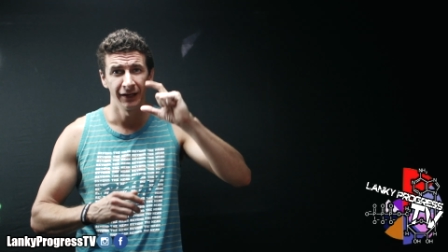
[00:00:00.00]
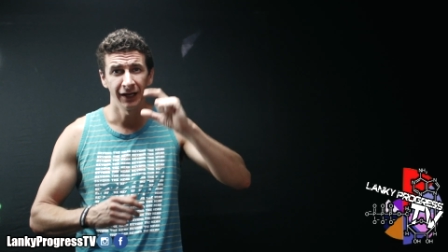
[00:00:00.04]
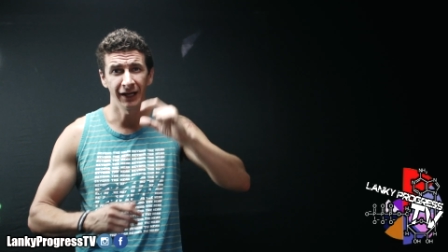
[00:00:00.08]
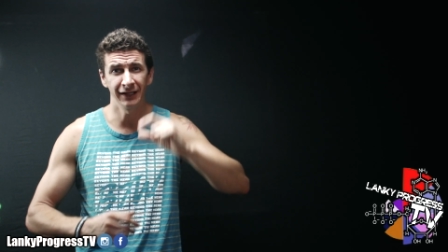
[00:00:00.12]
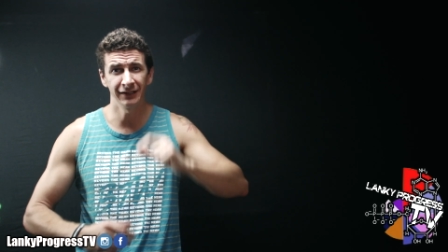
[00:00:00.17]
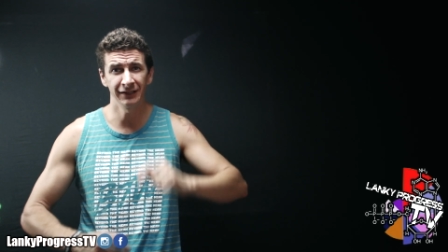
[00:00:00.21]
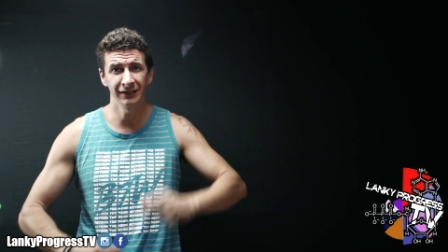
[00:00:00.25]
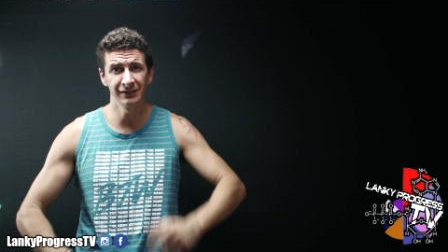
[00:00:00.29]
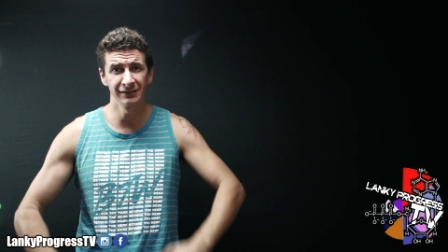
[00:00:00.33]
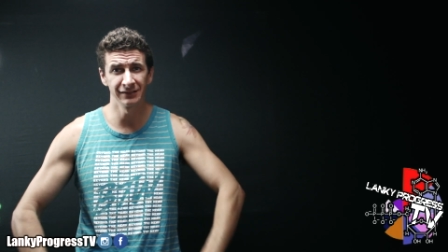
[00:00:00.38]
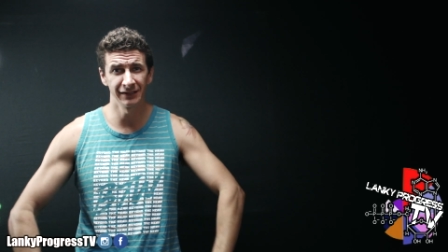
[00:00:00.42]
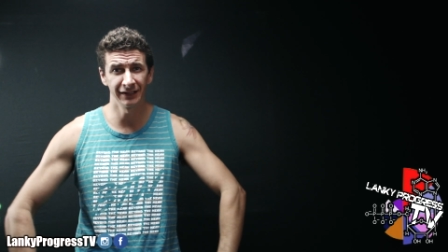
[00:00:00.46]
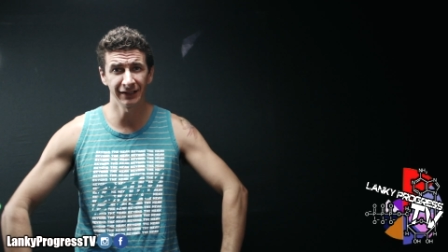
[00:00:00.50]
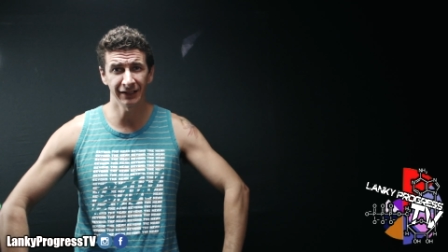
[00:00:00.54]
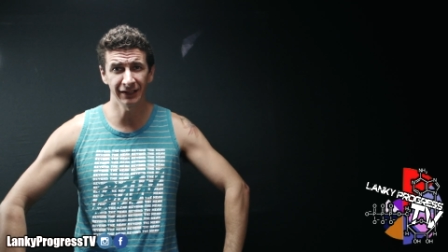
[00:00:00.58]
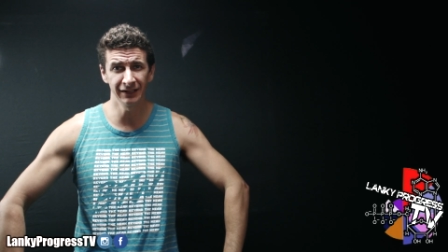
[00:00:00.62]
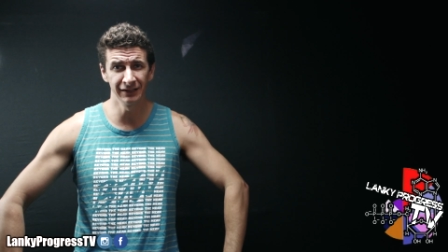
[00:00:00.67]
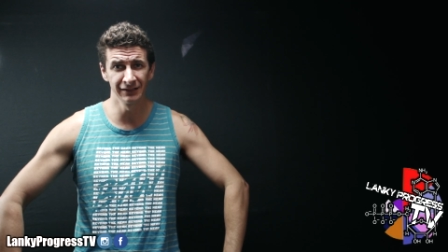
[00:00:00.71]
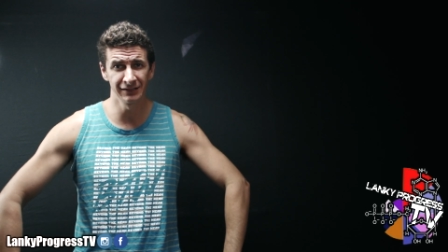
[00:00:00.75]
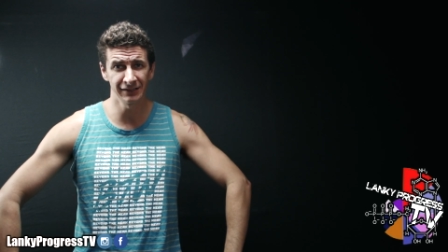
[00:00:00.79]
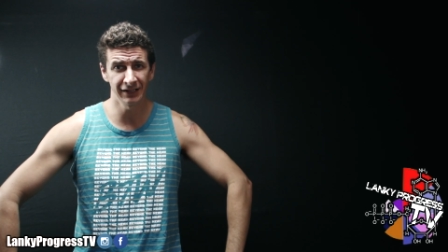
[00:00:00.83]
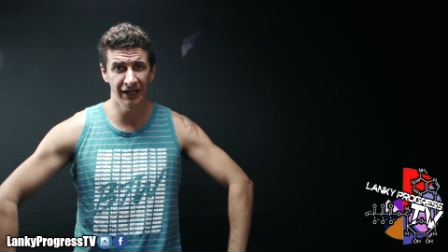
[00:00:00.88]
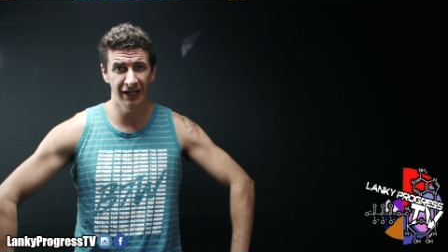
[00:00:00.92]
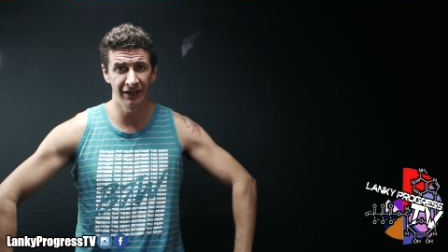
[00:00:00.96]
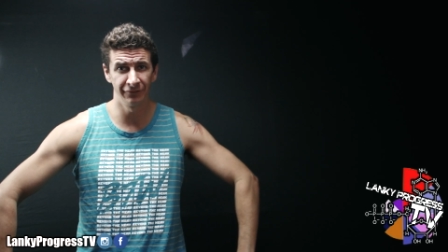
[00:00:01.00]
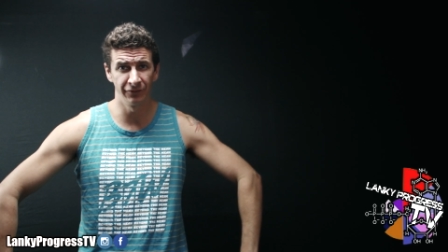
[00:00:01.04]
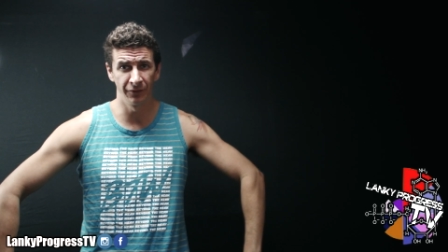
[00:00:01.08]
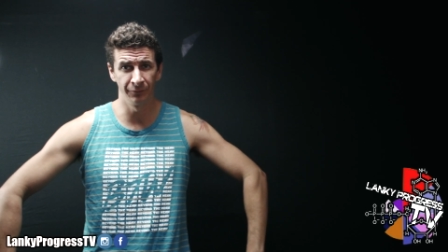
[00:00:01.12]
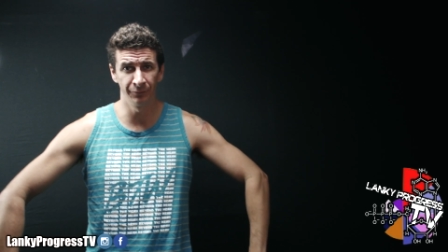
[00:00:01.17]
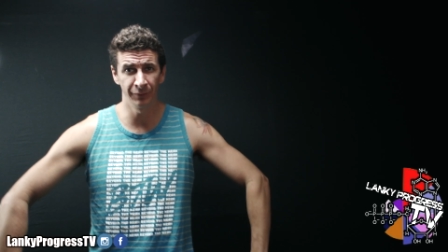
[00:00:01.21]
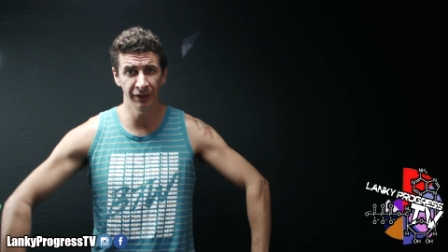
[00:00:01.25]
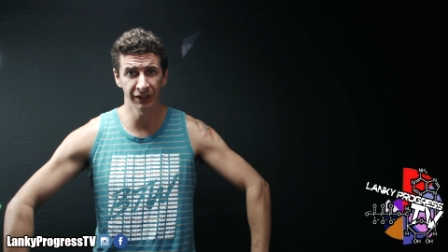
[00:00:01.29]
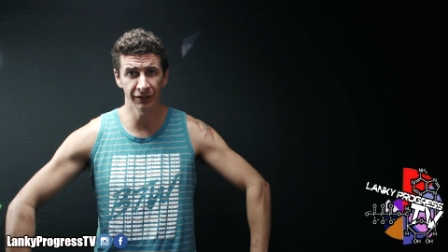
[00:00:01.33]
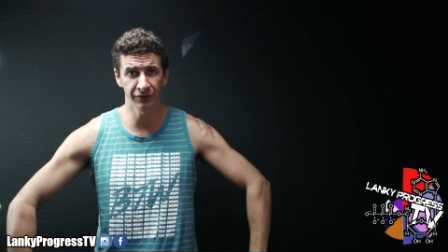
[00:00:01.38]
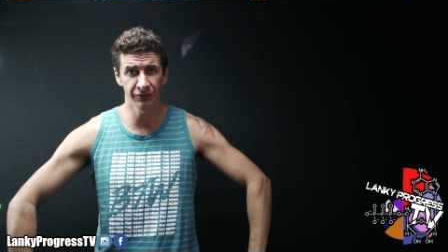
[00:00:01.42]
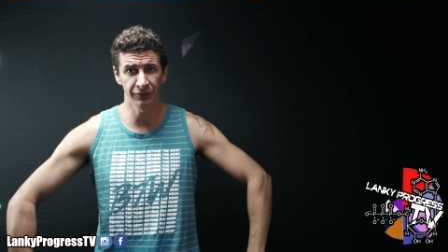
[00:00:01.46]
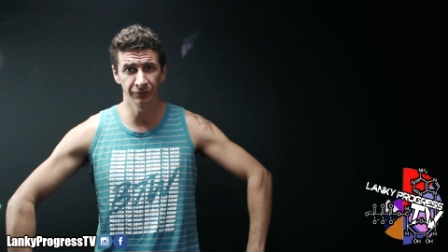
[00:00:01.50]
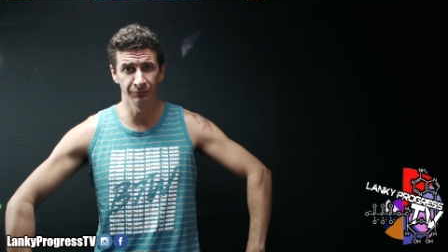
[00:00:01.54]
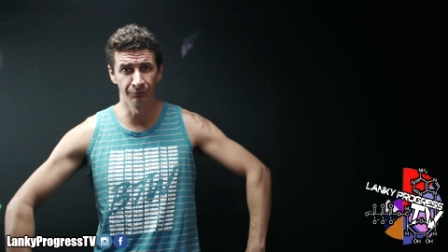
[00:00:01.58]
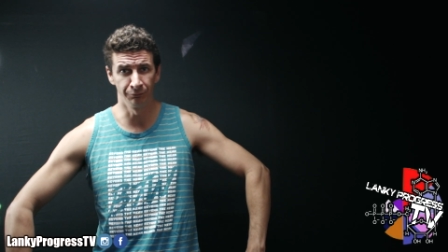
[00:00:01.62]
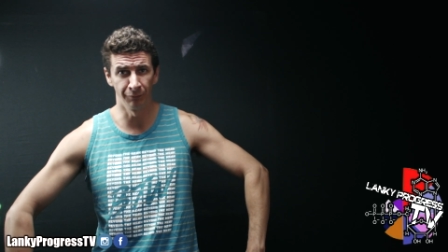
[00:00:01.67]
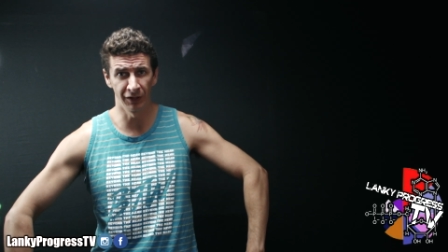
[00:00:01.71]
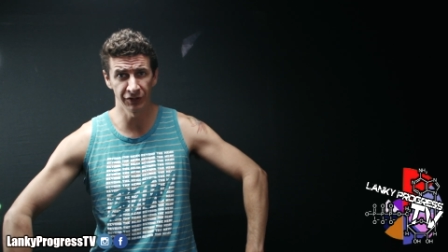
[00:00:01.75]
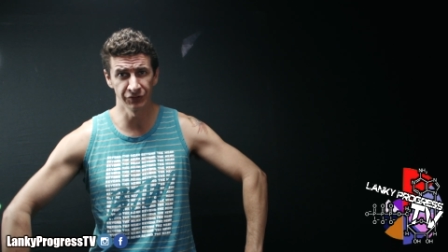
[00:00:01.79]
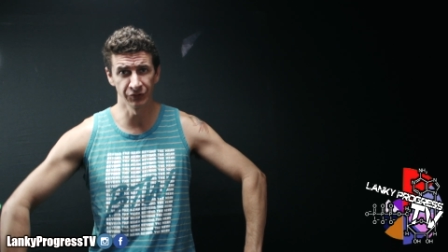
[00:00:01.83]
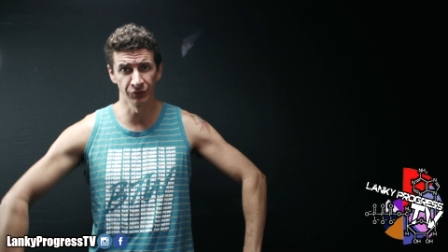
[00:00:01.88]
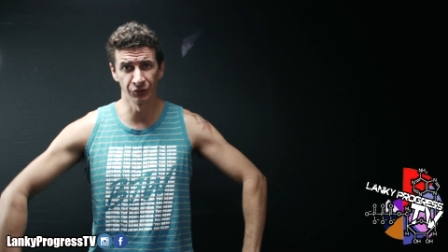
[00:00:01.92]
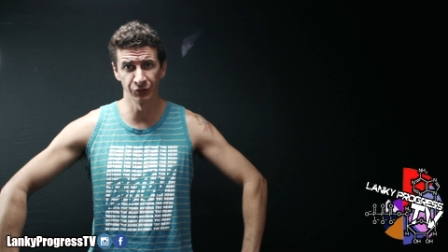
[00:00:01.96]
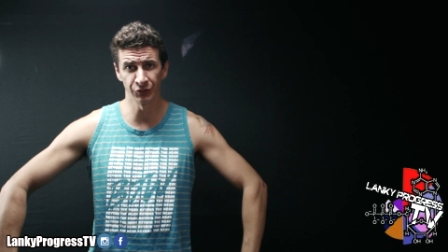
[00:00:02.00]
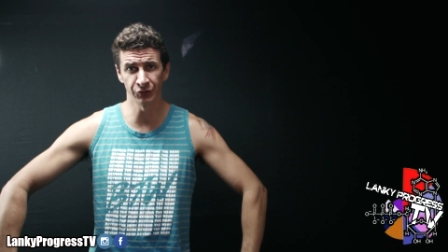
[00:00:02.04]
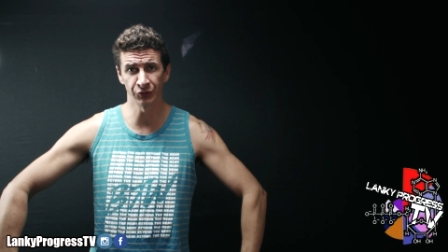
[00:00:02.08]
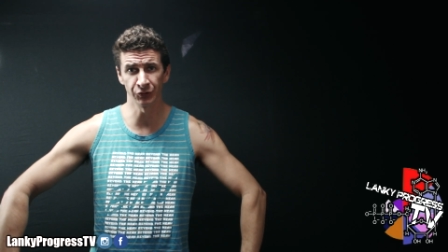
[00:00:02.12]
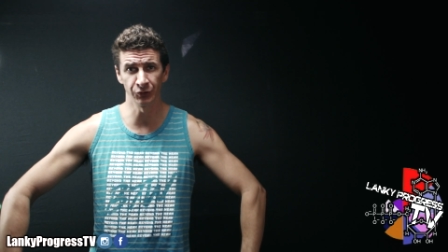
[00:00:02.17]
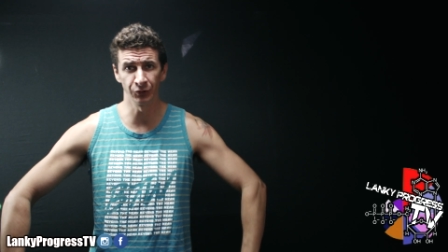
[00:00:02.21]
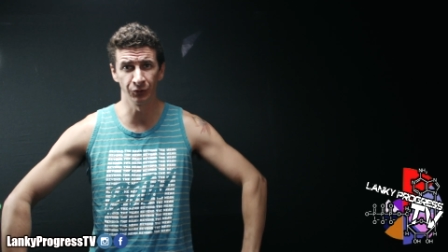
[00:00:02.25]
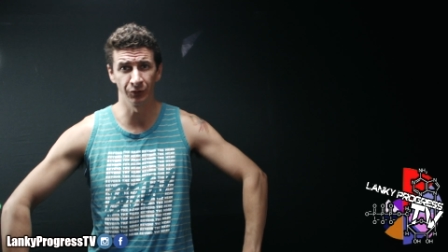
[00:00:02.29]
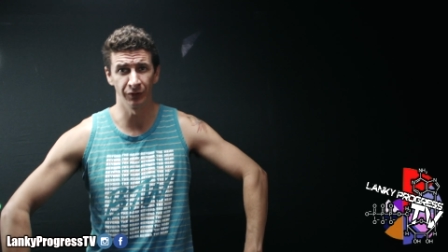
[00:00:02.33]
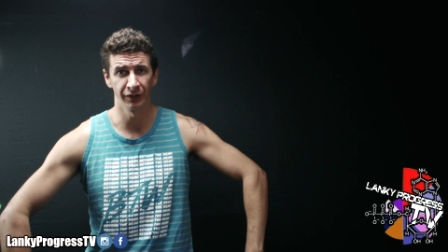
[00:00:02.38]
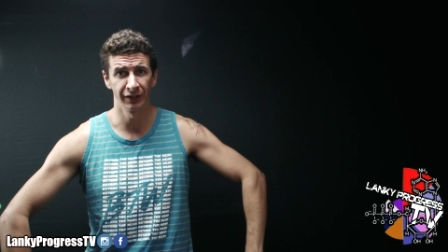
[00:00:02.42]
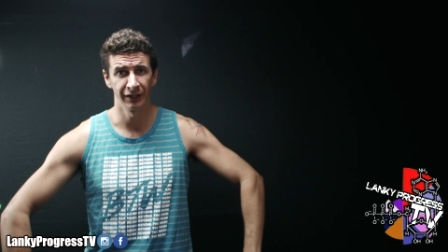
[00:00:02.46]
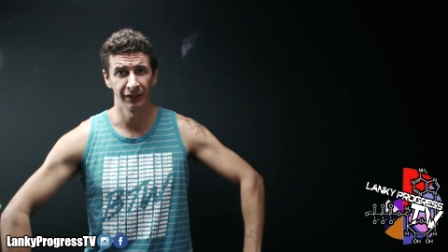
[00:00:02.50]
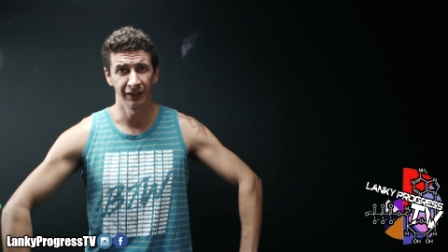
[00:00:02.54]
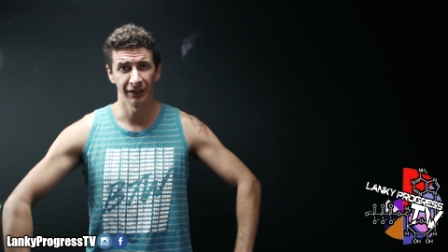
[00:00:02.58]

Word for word: and he's like inside of a big muscle suit,